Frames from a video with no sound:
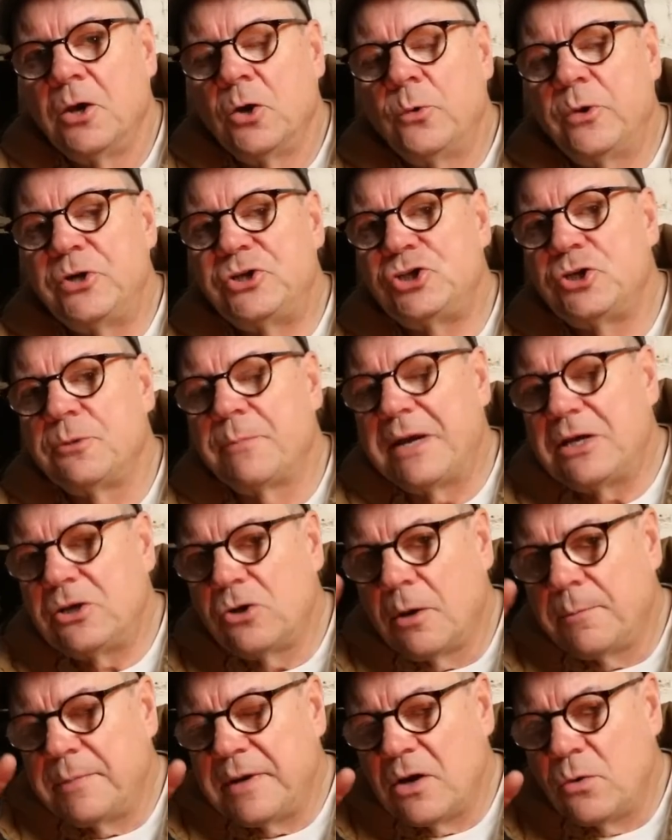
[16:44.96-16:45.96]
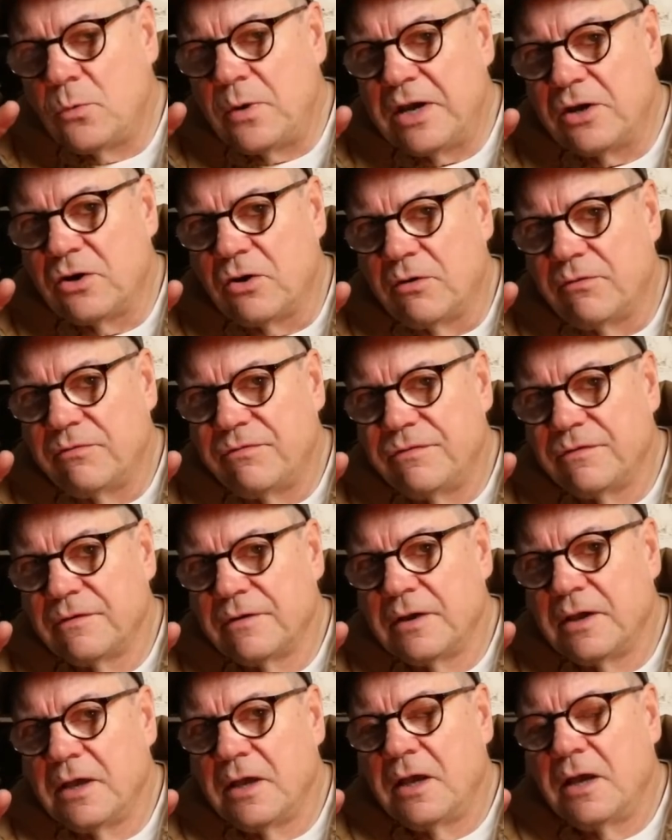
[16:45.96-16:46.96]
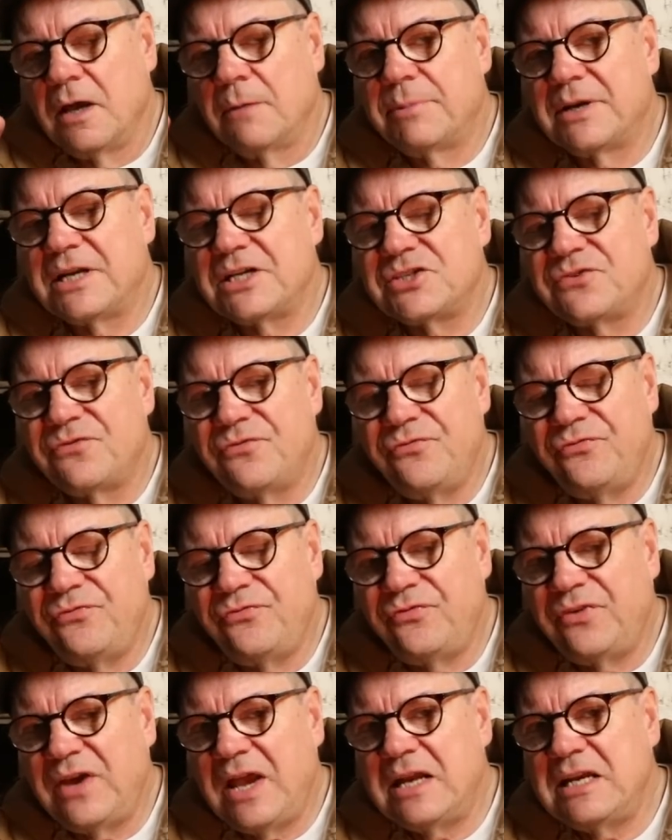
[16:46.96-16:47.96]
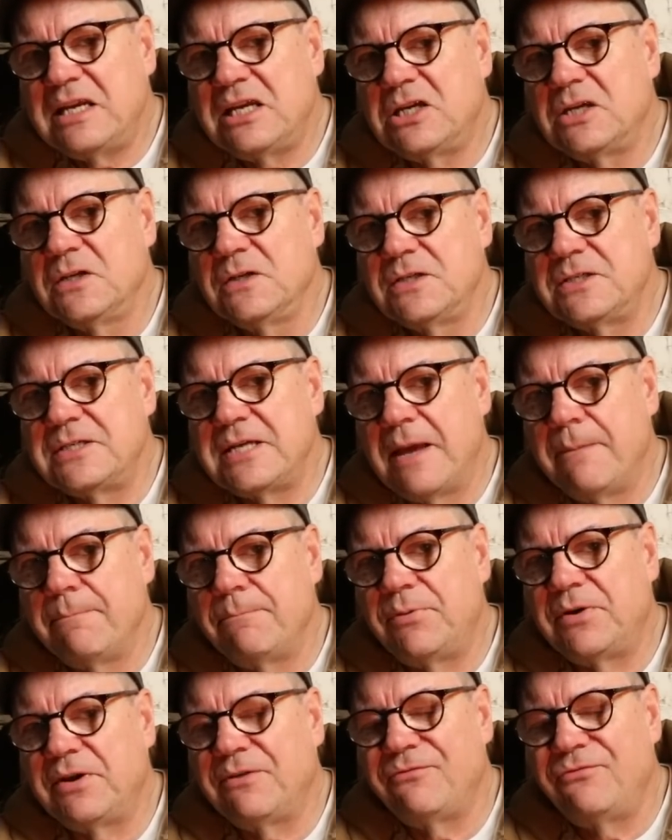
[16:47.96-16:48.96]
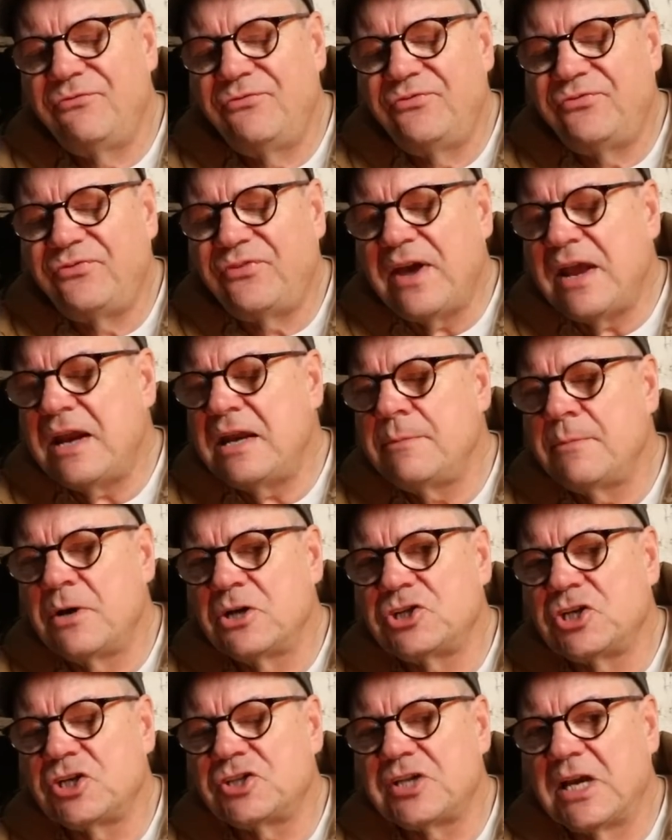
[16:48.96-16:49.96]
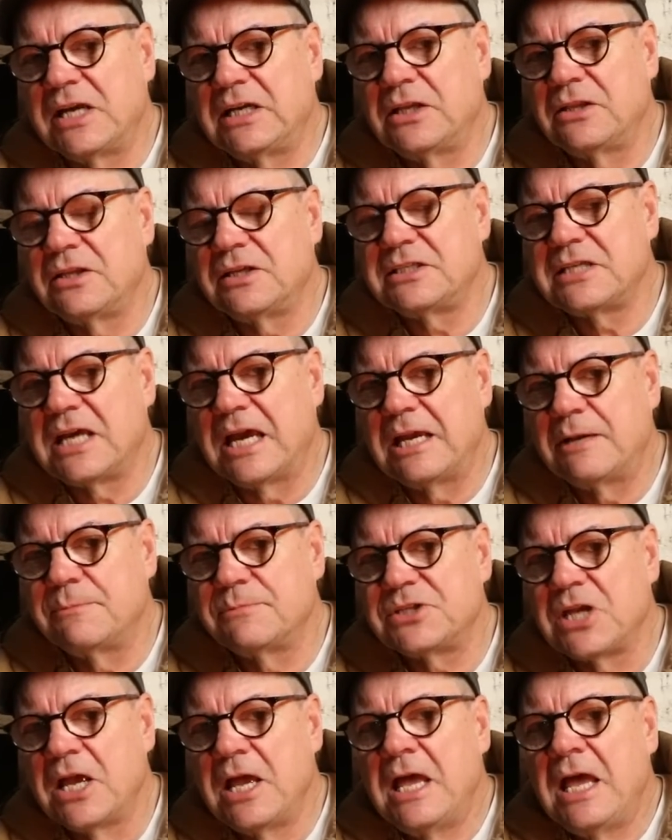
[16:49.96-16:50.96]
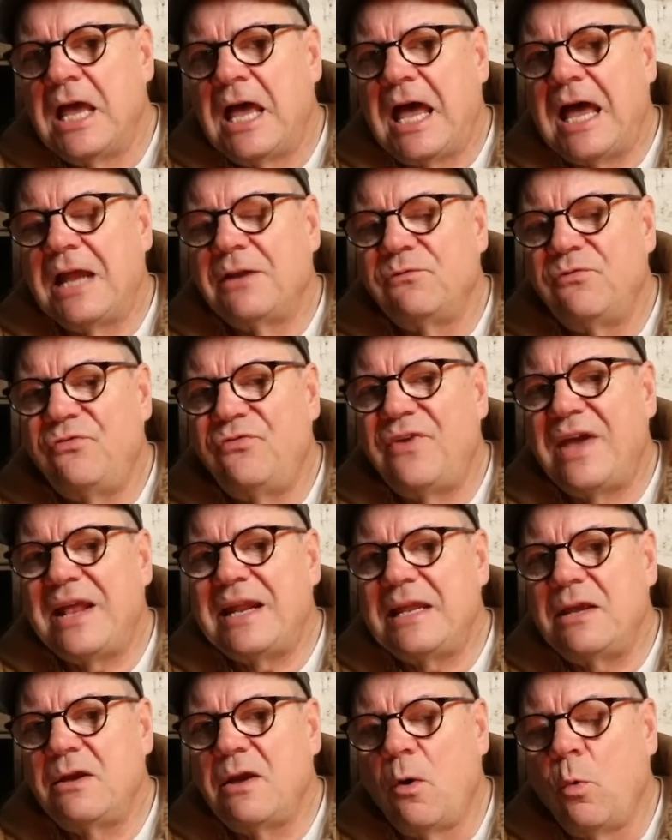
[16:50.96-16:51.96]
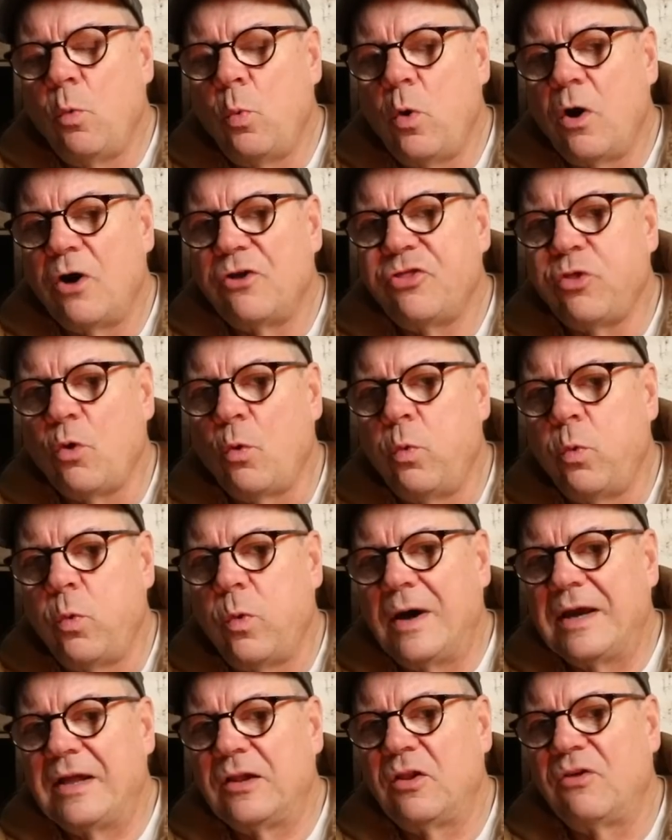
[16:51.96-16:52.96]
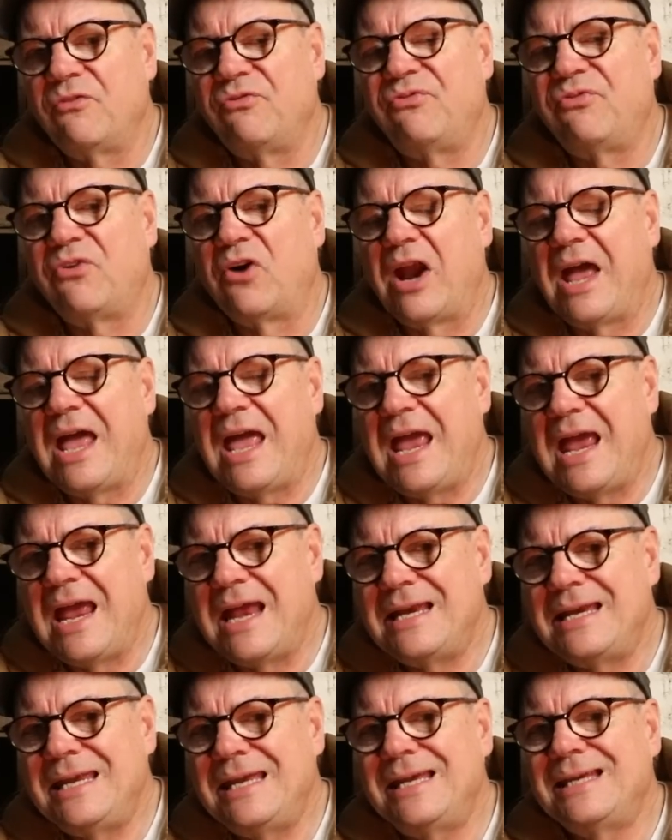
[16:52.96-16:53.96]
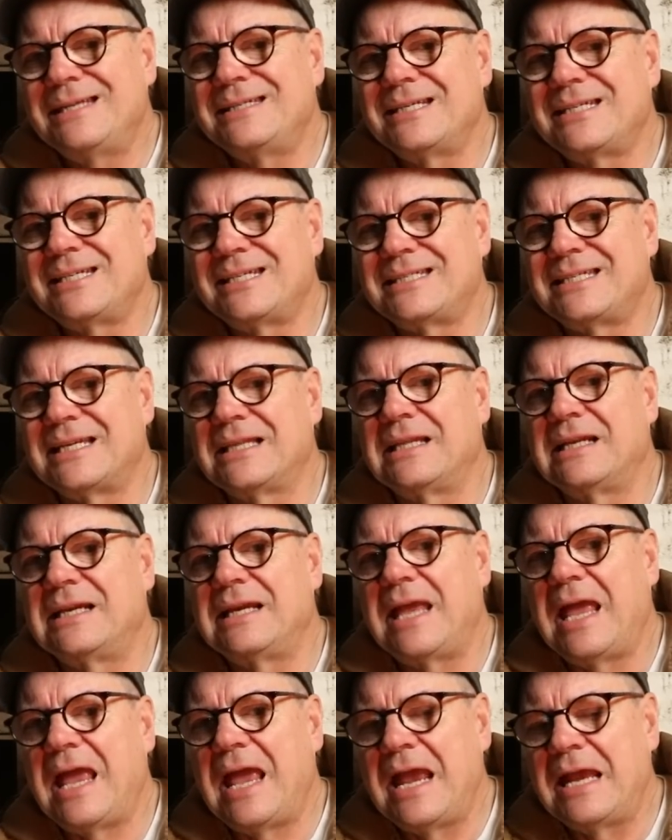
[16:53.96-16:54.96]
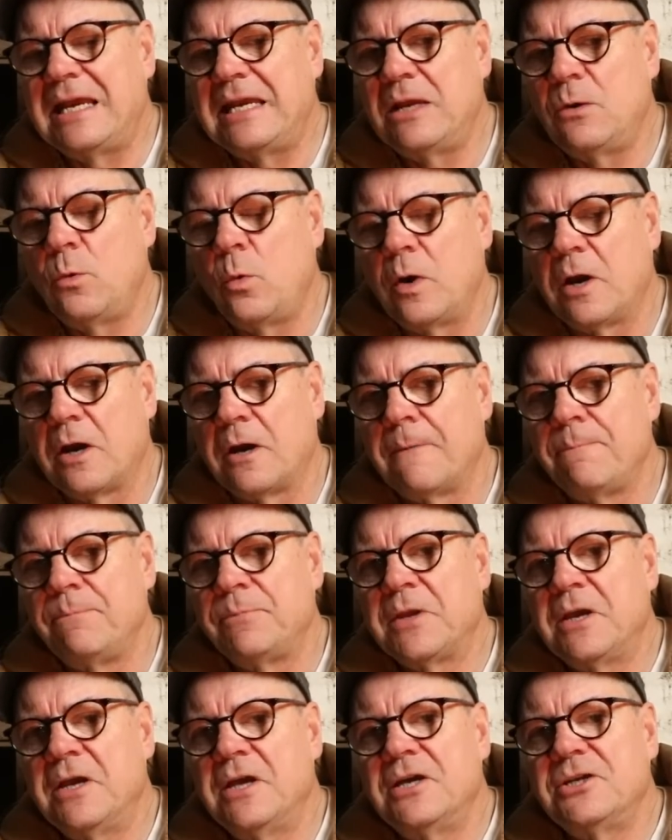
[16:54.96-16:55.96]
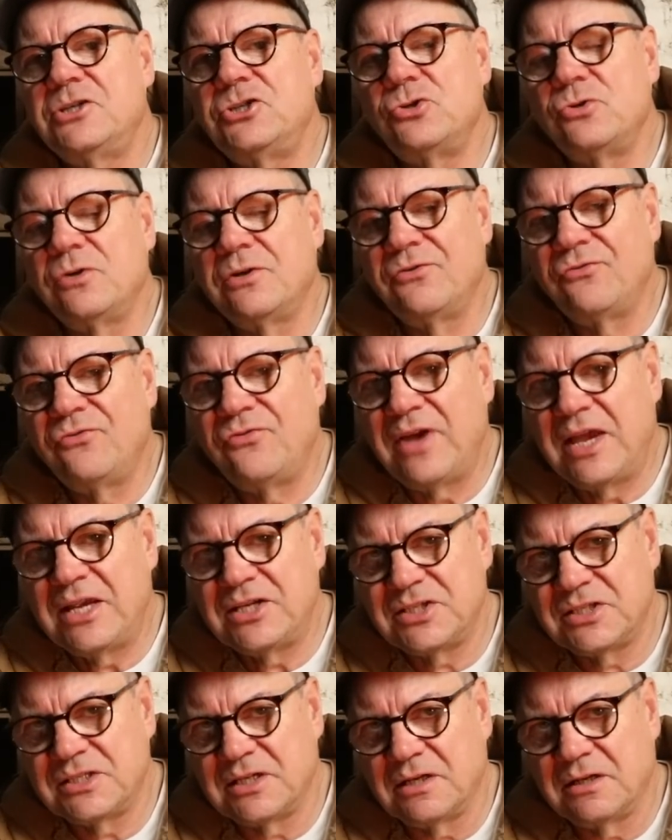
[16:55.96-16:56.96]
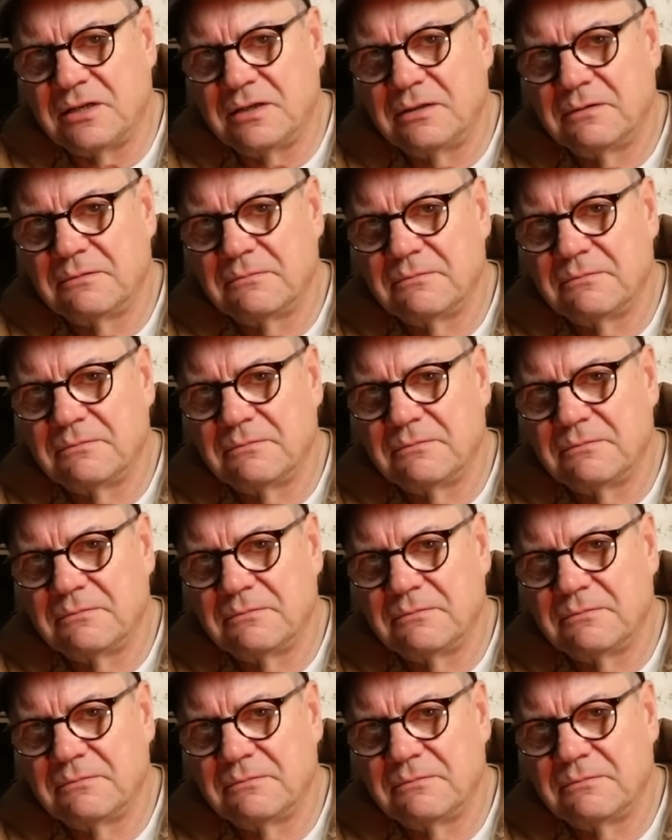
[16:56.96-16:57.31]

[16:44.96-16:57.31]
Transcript: which you might not be aware of, but is very contemporary, very much a sign of the times, and very worthwhile for any distillery anywhere to invest in.